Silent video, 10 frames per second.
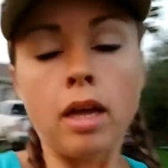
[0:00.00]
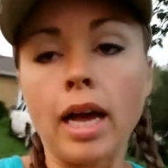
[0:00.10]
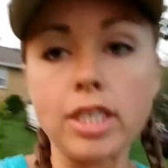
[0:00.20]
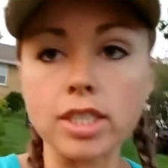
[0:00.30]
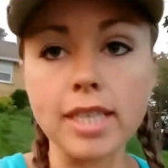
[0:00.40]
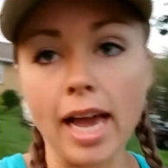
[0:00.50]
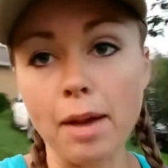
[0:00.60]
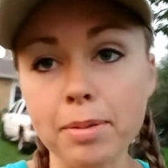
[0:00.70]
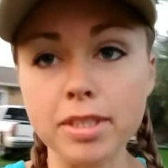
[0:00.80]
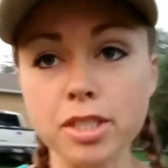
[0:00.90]
I just
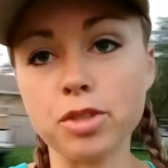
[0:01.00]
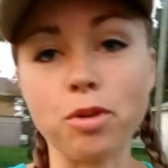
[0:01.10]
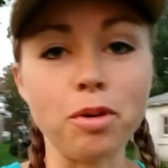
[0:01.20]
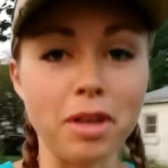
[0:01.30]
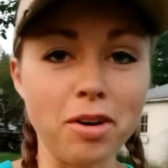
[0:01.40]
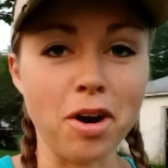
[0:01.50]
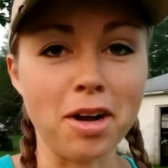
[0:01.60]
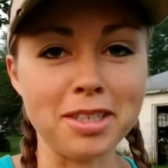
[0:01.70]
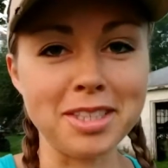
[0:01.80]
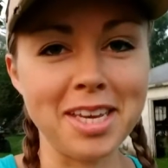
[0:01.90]
happened to scroll
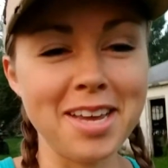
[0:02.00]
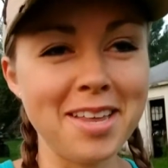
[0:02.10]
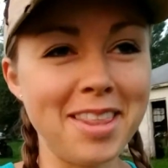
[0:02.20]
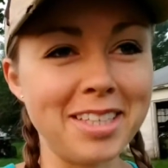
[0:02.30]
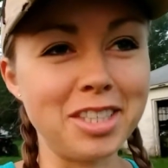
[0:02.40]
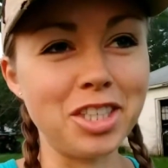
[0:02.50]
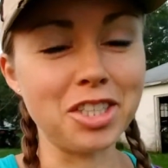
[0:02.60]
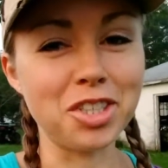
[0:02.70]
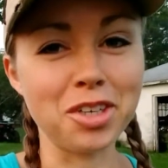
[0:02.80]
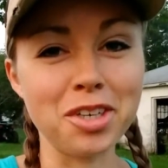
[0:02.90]
across this
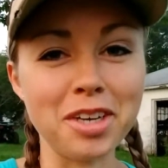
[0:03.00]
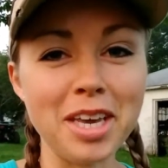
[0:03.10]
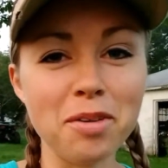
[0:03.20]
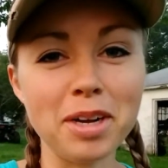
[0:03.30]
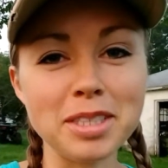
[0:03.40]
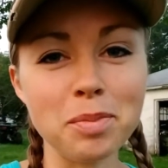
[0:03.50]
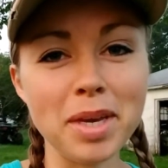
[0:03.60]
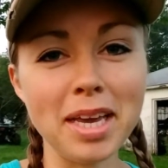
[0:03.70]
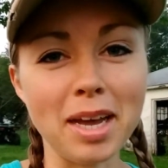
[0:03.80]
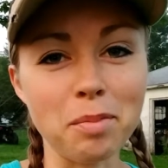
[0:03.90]
ginger cookie
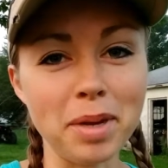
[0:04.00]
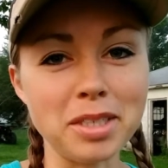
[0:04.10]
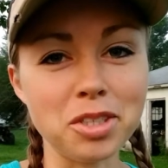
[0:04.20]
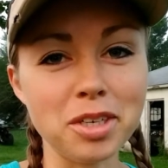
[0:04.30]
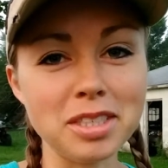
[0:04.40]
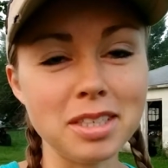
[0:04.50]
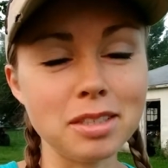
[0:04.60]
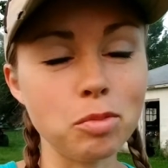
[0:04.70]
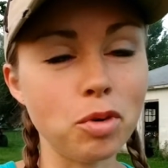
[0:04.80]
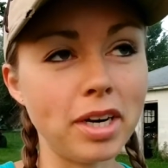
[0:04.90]
recipe on Pinterest
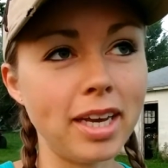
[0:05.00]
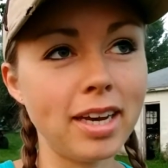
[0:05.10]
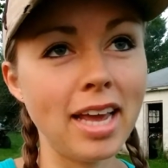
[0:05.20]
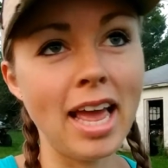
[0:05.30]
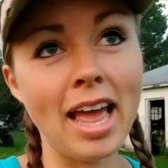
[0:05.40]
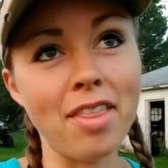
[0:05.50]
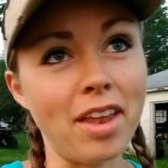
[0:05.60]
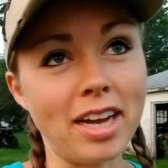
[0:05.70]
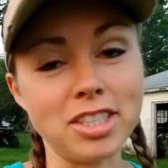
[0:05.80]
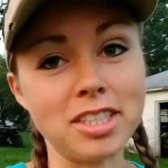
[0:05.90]
this morning that
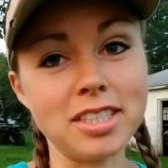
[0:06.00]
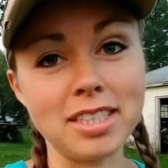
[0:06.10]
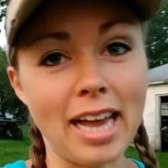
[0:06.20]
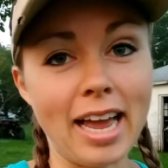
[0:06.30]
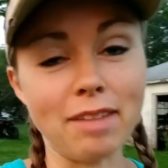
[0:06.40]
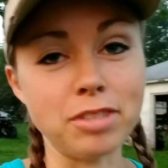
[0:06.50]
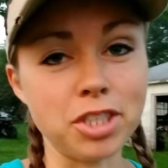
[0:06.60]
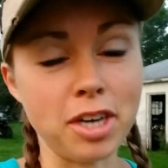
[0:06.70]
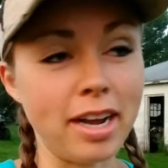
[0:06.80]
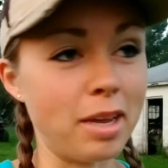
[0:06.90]
I have to
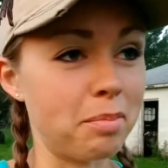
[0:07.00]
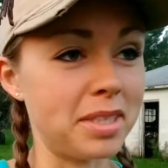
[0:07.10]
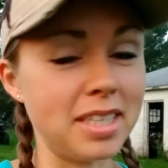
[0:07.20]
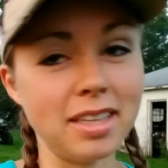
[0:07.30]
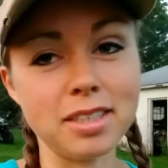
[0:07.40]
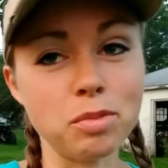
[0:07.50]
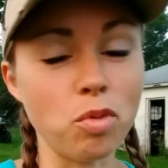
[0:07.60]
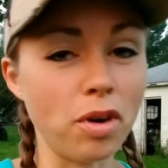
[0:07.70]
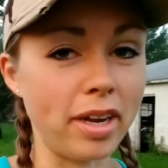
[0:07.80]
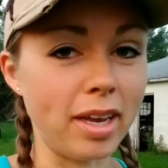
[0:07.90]
try. I'm busy this
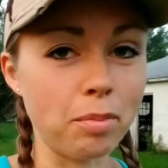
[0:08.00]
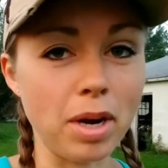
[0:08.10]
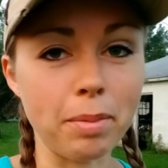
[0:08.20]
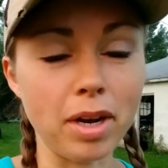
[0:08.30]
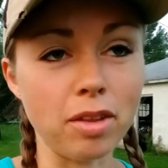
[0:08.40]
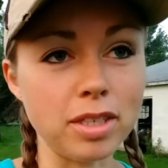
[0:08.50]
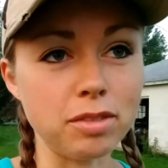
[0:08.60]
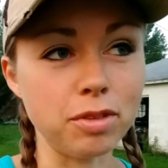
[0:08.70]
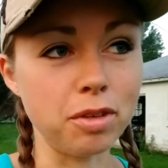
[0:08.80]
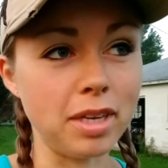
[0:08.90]
morning prepping all this
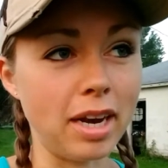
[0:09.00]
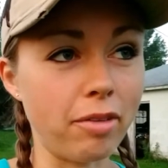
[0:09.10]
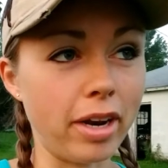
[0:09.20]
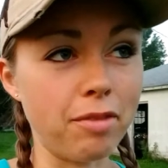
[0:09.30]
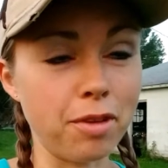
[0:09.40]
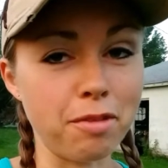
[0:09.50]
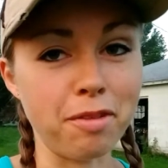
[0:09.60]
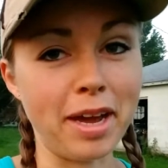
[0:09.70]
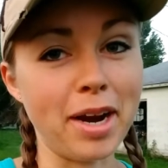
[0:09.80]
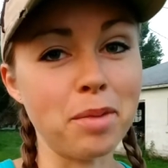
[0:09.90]
food, getting ready for the
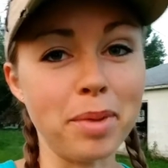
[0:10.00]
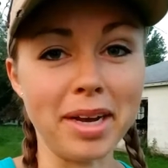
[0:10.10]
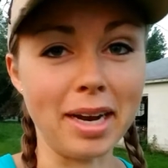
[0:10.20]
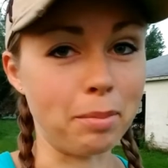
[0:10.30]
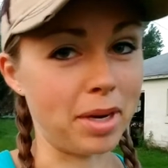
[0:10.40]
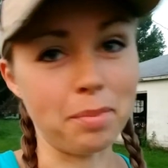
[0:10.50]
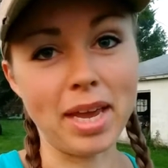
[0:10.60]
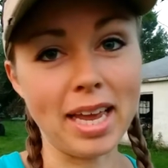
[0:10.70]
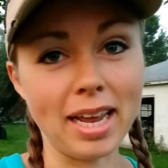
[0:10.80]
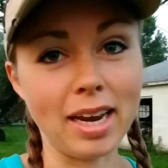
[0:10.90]
fair, but I'm going to
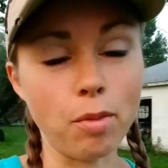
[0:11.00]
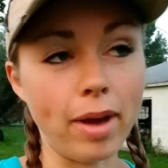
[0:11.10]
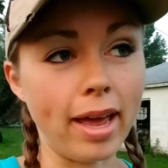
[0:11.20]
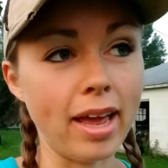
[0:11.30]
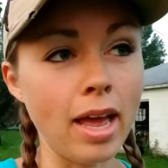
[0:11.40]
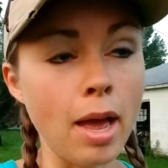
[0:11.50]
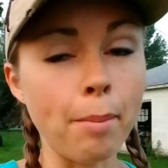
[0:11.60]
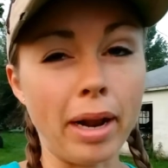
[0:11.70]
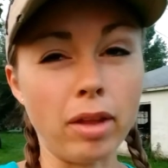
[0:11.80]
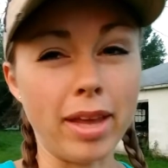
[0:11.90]
make it anyway.
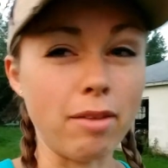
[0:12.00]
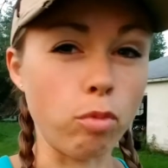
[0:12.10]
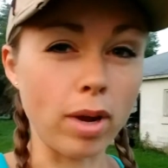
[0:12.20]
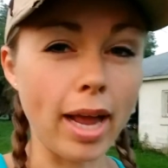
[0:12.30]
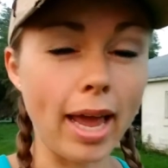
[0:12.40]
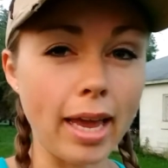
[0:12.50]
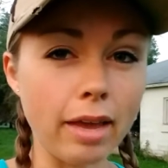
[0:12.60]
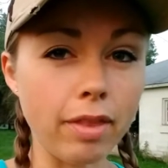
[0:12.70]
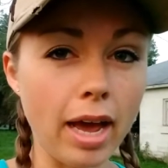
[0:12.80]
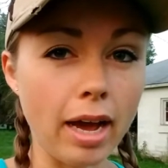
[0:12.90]
I only have 1 egg
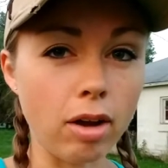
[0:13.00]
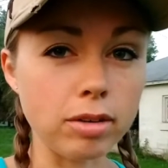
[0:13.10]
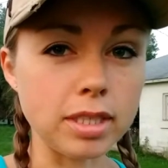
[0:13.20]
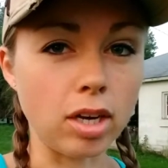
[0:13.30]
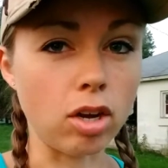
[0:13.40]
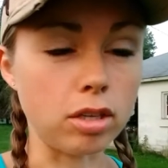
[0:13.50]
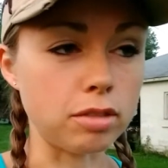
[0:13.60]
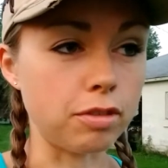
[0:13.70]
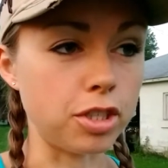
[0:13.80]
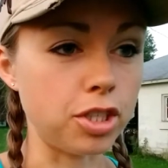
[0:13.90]
in the house, and it calls
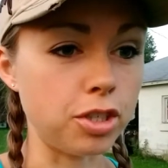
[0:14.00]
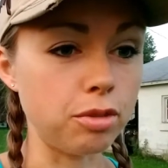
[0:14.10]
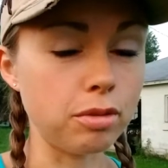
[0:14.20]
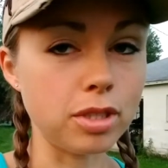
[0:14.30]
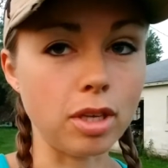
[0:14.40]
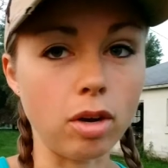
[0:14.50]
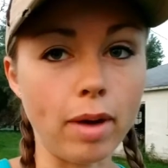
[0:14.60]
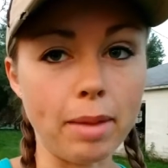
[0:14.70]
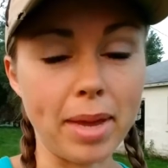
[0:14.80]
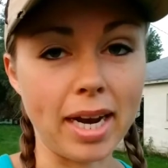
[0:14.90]
for 2, so
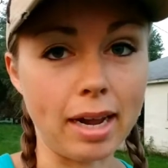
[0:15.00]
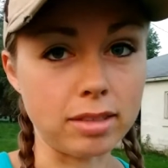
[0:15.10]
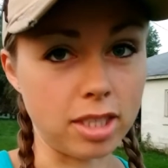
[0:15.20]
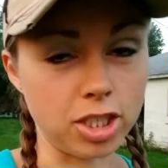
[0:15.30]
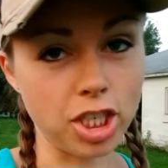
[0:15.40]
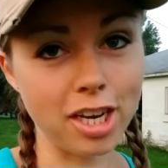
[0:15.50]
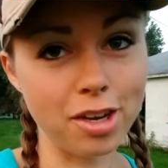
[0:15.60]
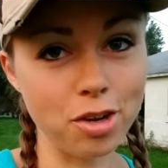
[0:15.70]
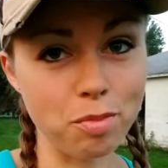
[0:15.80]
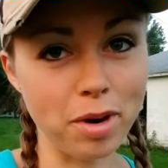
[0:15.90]
I'm headed out to the chicken
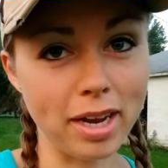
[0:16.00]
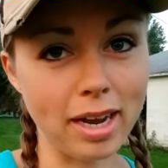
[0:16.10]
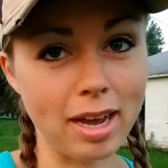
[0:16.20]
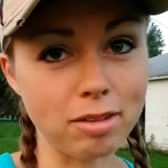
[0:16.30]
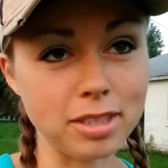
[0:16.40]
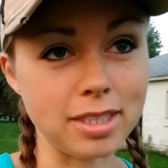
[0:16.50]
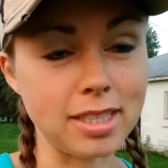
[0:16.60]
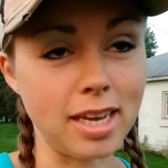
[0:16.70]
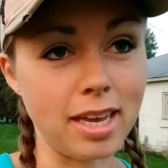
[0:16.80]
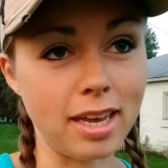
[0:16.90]
coop right now to
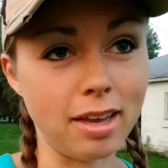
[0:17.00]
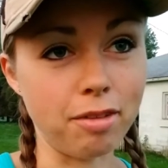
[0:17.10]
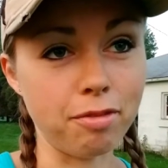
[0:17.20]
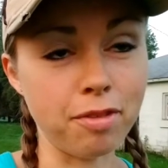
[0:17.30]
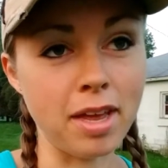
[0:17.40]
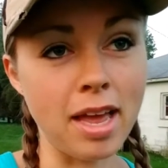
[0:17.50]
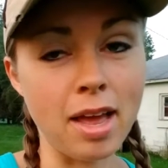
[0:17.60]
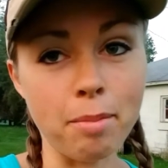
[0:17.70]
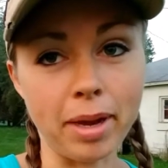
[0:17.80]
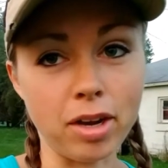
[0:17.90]
see if
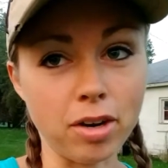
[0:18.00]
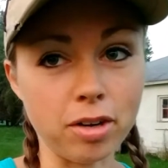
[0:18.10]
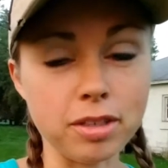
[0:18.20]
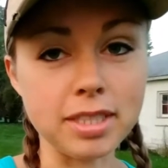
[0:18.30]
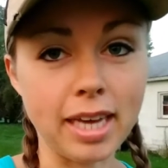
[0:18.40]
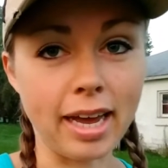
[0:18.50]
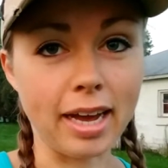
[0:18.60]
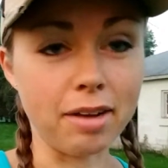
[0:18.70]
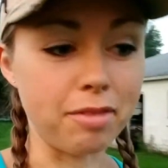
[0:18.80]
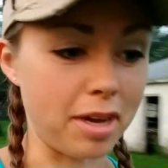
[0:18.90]
my girls
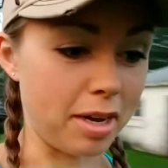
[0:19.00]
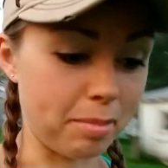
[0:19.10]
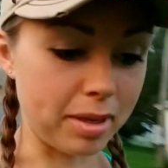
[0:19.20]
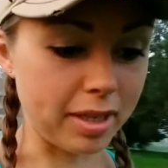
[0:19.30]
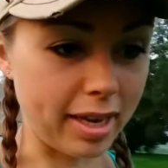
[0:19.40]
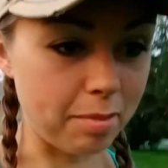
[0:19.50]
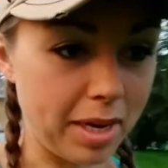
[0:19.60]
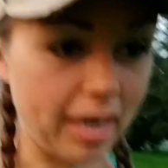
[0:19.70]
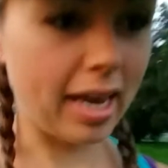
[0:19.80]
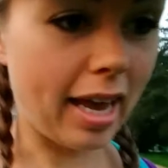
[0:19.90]
have laid me
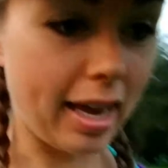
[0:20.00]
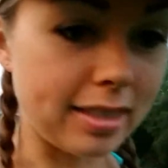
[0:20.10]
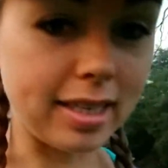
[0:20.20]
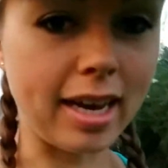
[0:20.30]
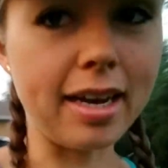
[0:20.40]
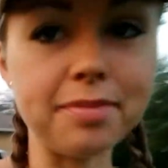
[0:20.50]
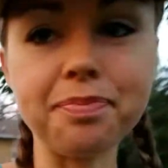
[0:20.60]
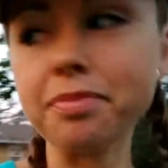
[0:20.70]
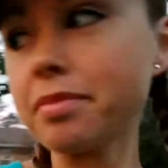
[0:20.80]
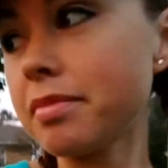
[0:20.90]
any eggs yet.
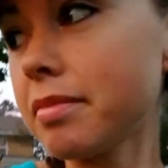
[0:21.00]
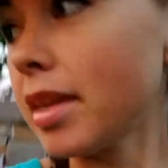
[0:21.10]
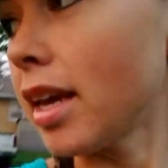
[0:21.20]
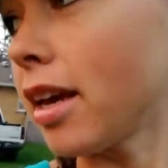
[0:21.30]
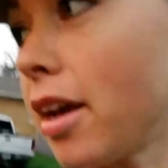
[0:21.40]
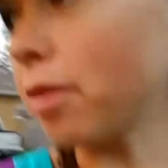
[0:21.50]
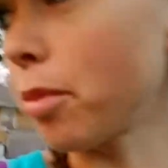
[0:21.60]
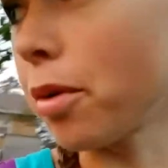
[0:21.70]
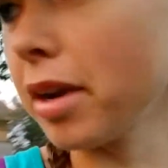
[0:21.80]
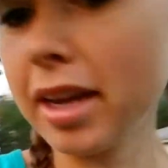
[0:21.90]
Good
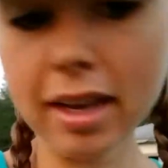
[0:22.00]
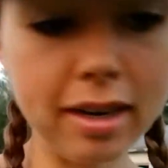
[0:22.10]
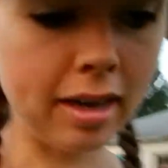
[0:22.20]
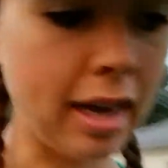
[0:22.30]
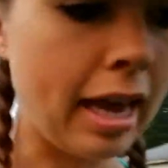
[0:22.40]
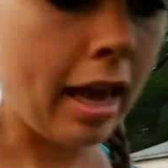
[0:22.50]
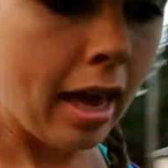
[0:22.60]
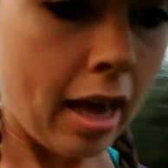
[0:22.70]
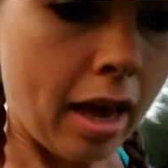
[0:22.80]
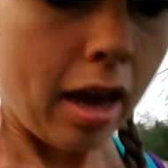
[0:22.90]
morning.
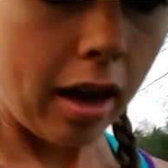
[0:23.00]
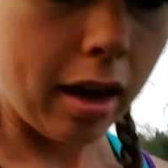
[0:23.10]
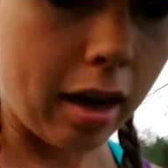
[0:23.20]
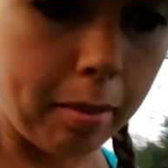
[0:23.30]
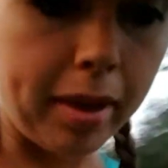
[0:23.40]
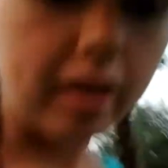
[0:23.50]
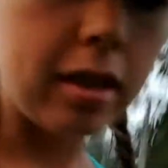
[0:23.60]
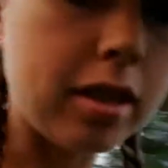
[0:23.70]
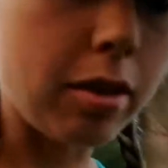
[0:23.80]
So